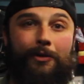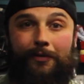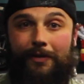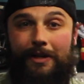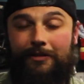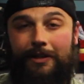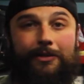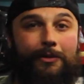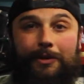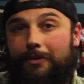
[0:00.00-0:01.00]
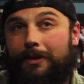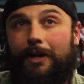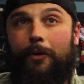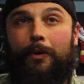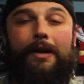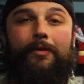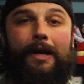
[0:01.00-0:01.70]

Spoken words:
do it for this. I do it, whatever,